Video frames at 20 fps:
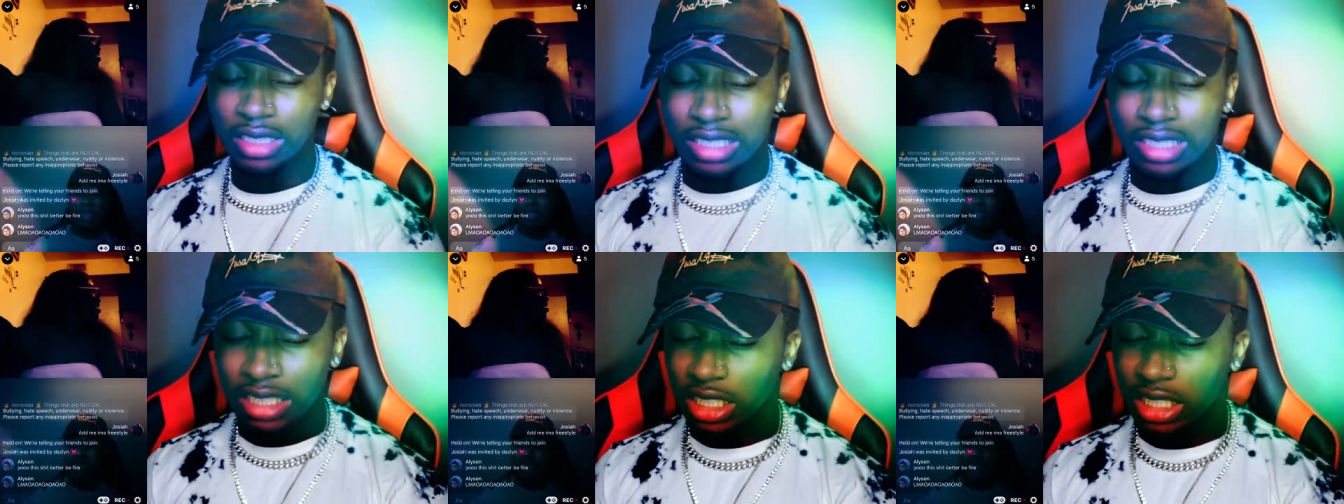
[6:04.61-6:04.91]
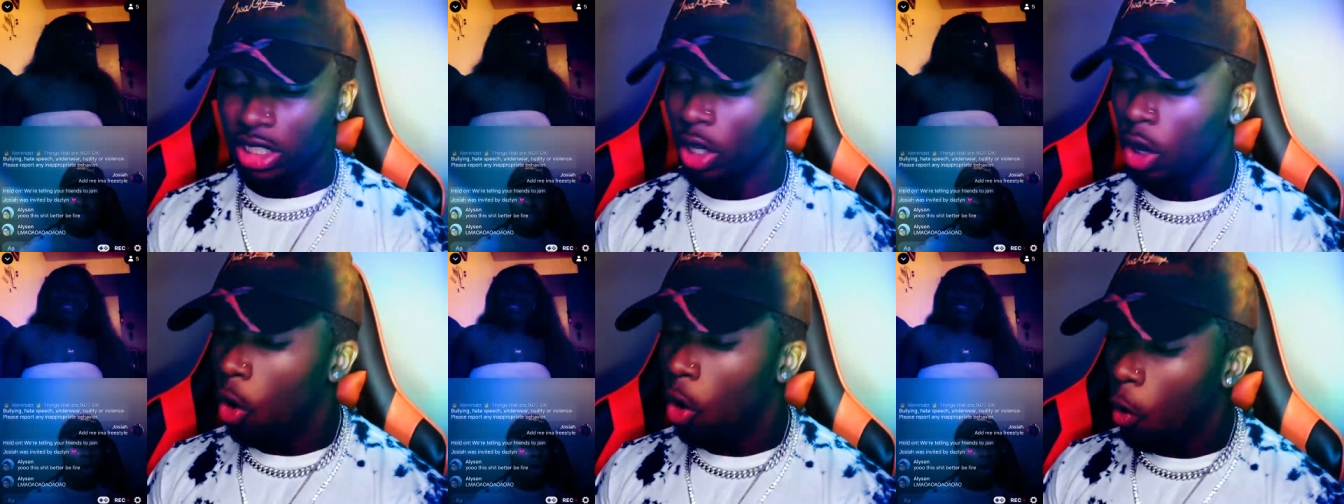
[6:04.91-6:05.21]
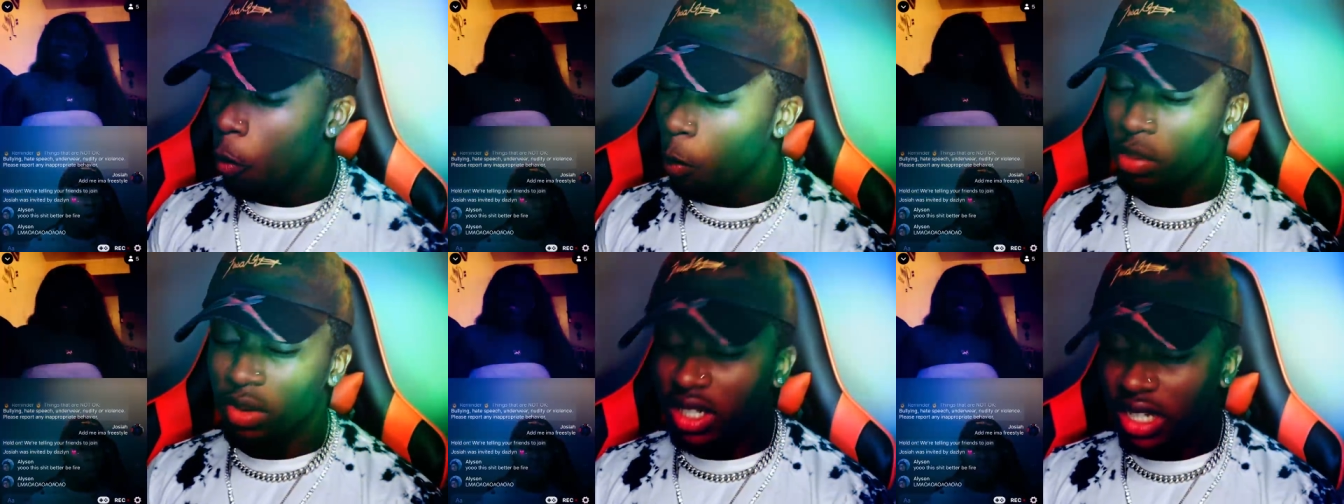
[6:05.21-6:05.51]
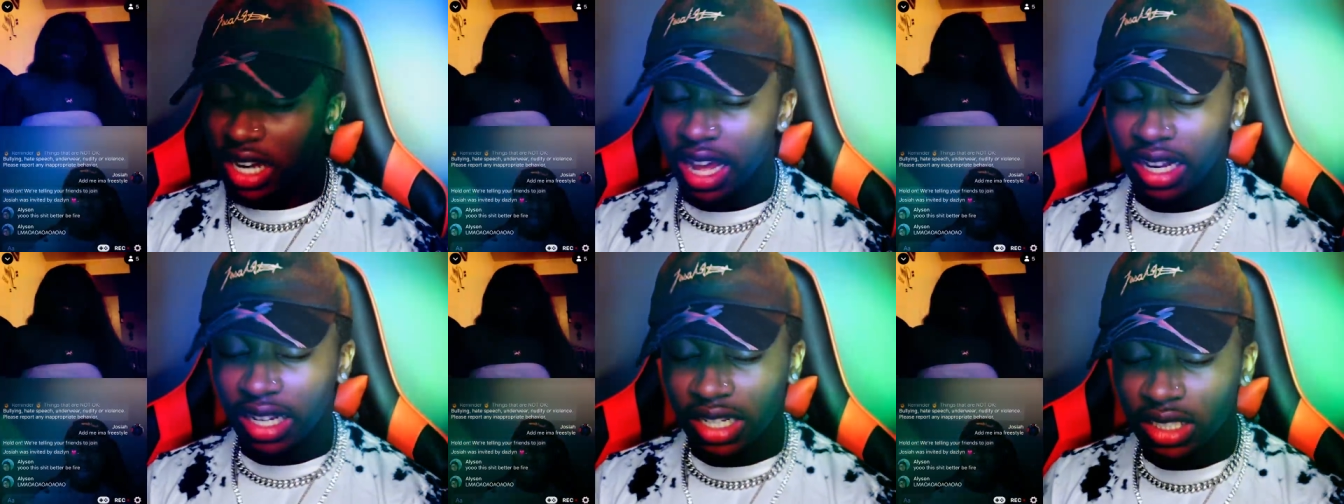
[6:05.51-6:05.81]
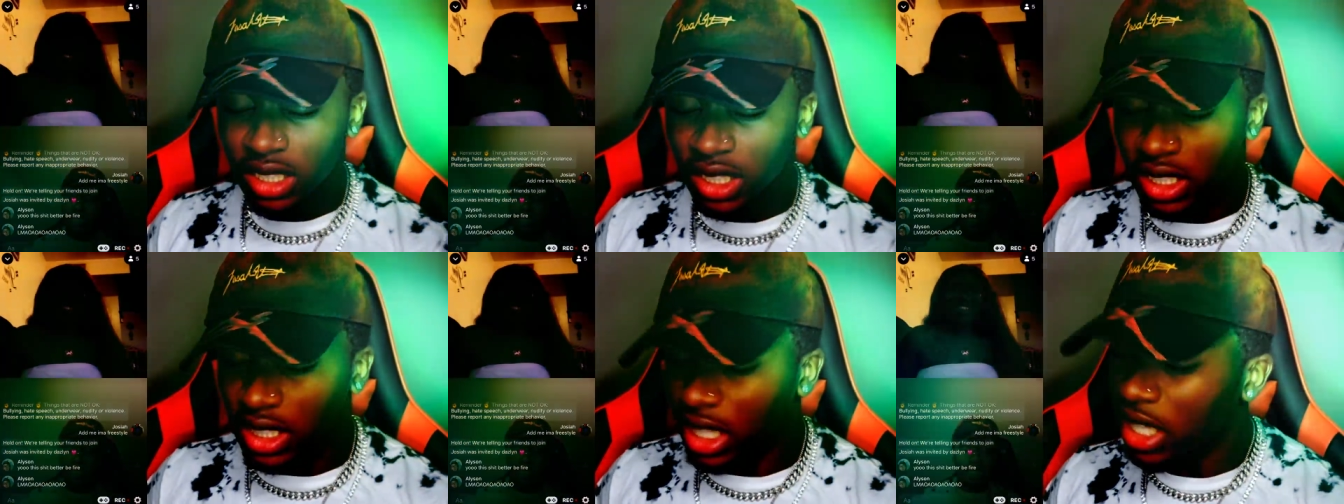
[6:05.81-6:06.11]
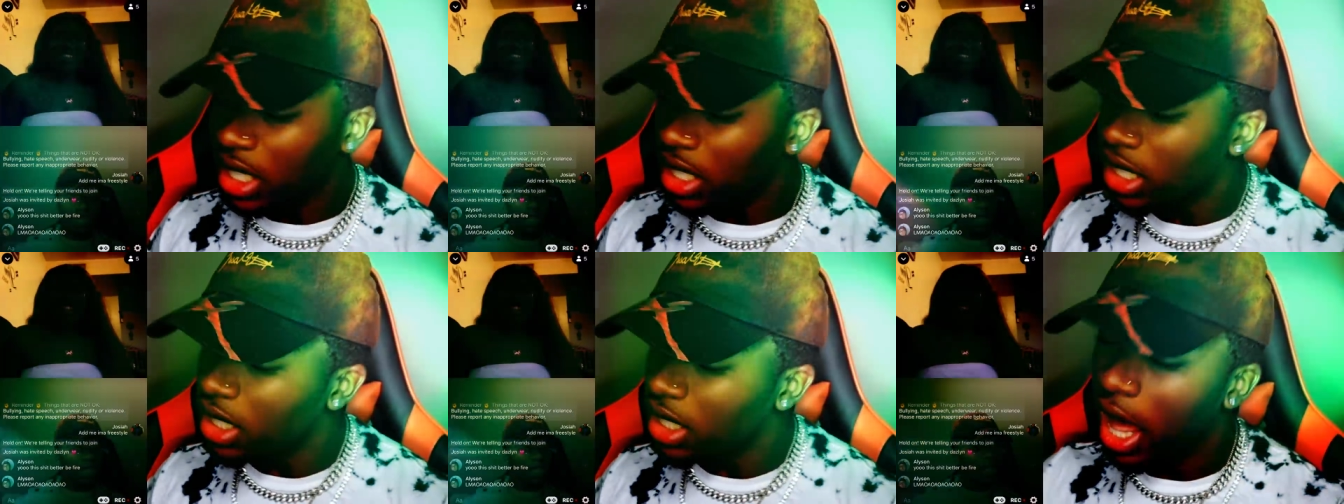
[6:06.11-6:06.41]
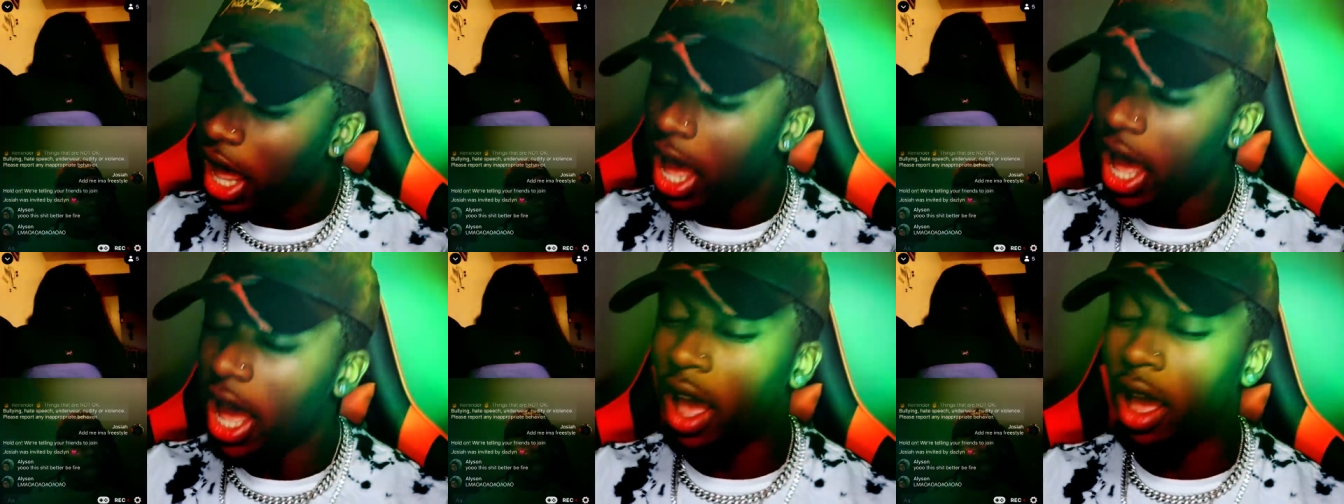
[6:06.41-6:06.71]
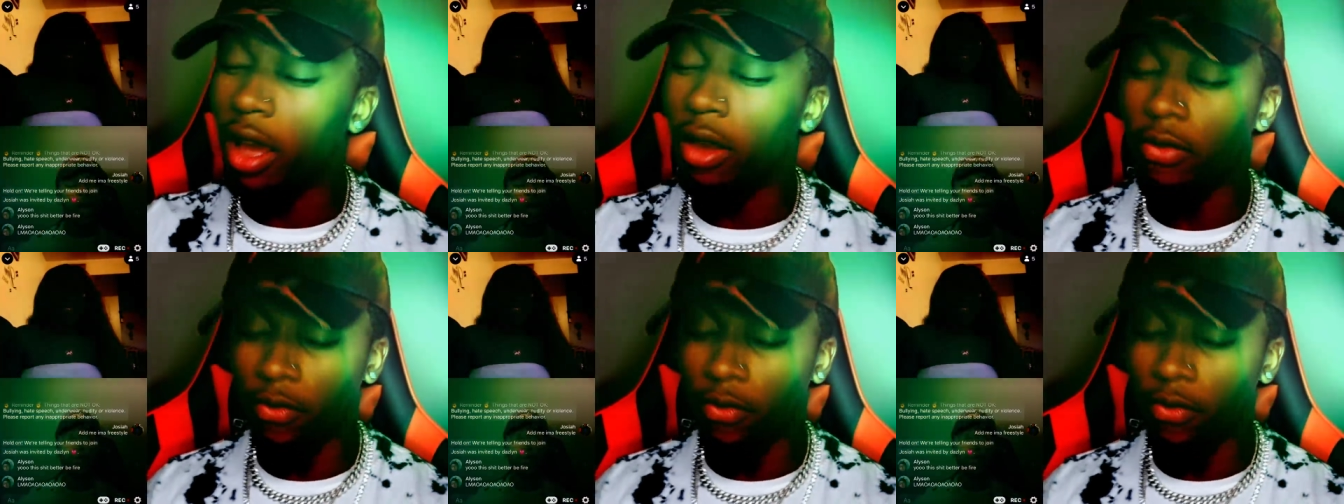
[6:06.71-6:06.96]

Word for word: just hoping I could stay alive.